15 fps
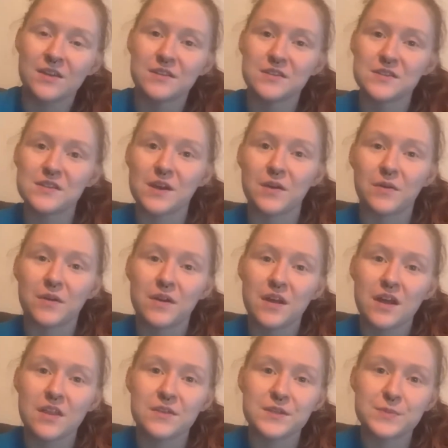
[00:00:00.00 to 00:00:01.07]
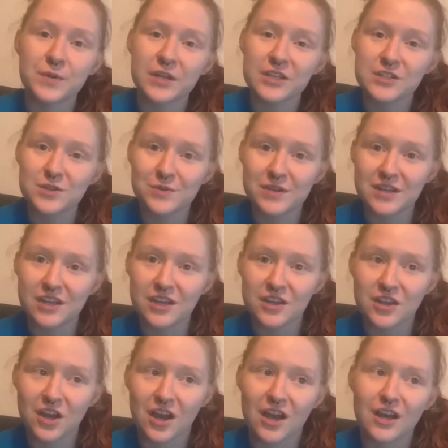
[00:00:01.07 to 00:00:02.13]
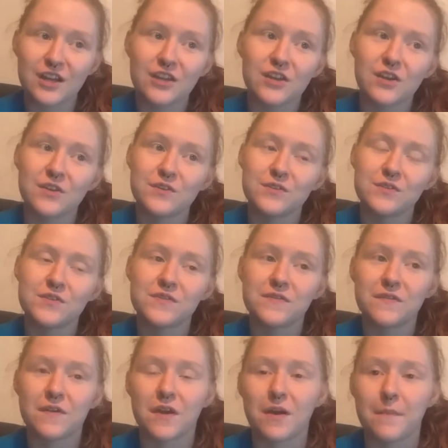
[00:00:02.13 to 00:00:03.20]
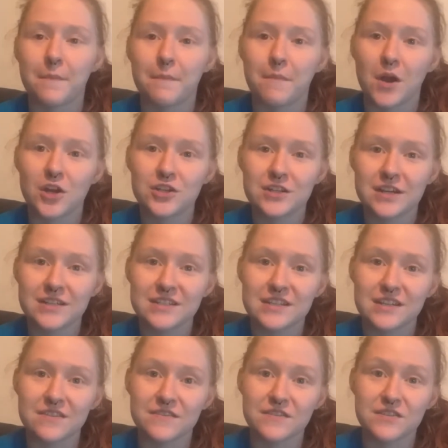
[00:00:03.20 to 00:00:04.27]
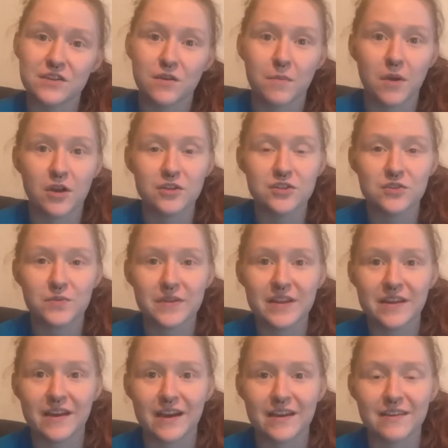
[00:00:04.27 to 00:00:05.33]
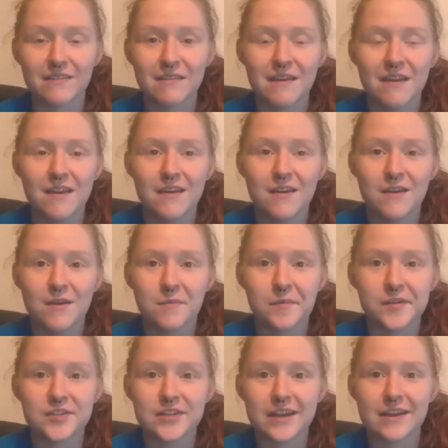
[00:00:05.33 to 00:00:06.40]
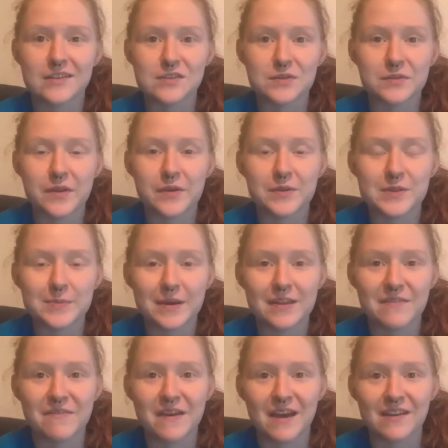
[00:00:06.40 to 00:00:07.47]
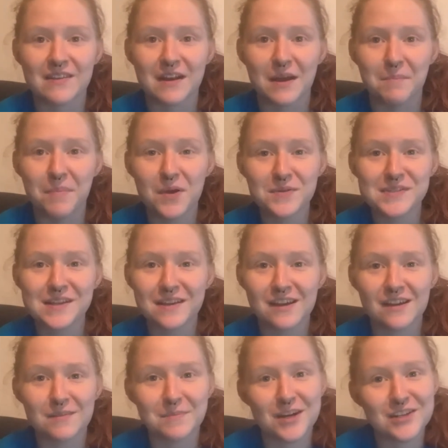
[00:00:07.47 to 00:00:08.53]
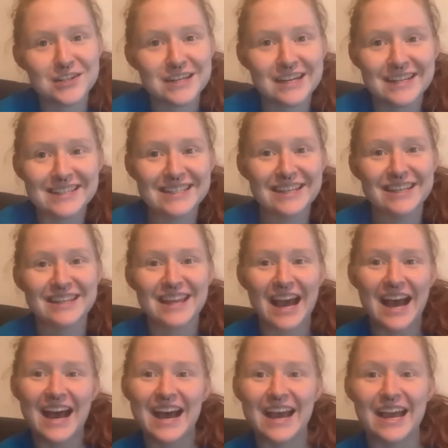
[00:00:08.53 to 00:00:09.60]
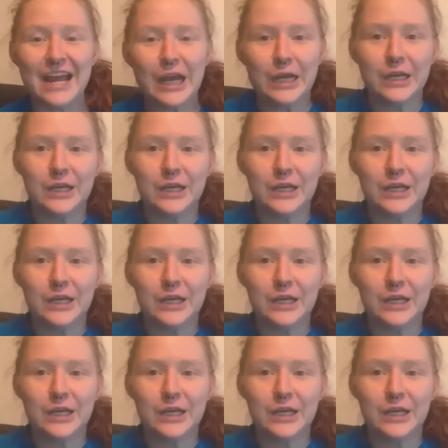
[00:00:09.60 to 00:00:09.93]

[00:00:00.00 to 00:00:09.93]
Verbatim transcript: So, the Spring Into Reading-a-thon goes from March 19th until March 29th, which as you'll notice by the fact that I'm posting on March 19th, I